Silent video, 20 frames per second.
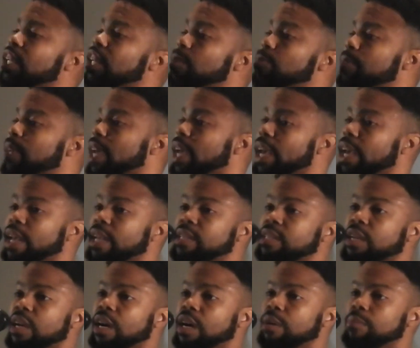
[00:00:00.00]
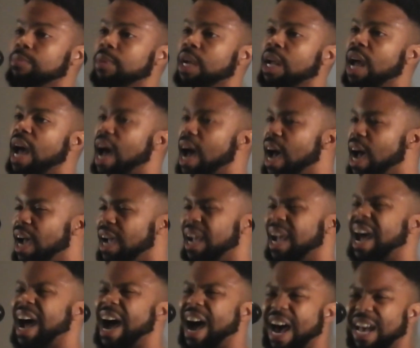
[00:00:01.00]
It's all part of the plan.
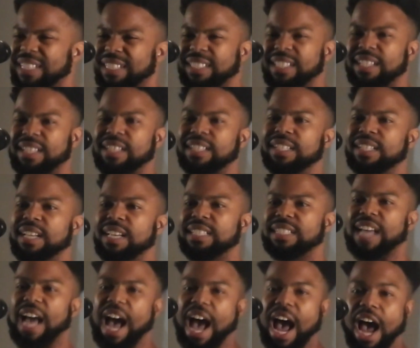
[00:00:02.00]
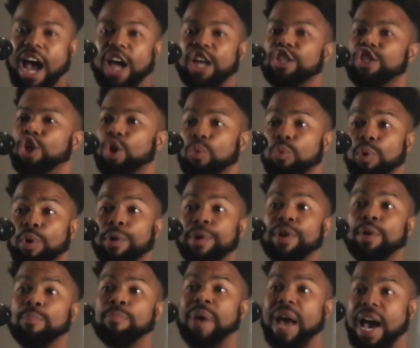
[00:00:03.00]
So no more doubting
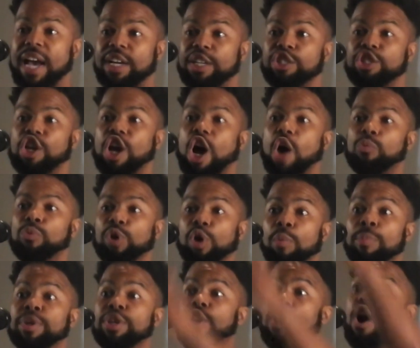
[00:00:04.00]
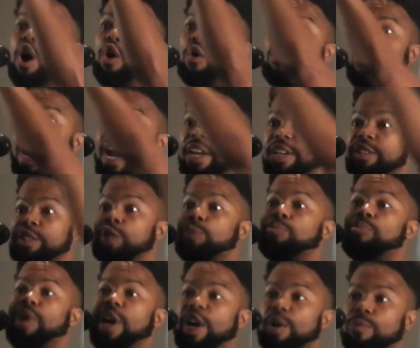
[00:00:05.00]
yourself. Become an unstoppable
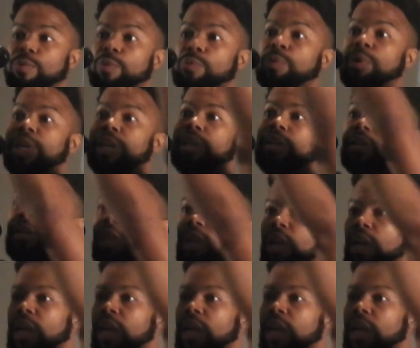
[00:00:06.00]
force. Find the fire